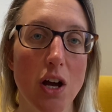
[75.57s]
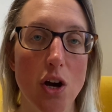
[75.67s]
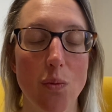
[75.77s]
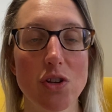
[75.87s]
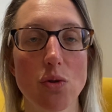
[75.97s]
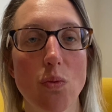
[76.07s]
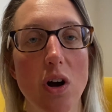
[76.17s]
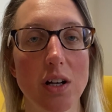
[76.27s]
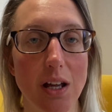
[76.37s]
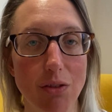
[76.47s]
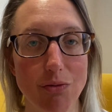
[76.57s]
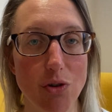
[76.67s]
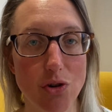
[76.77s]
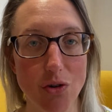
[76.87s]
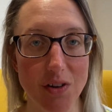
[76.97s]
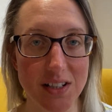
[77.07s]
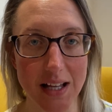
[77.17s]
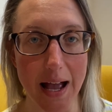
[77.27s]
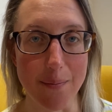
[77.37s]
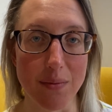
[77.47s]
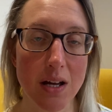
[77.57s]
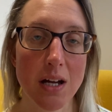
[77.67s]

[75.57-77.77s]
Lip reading: when you're working through your exam.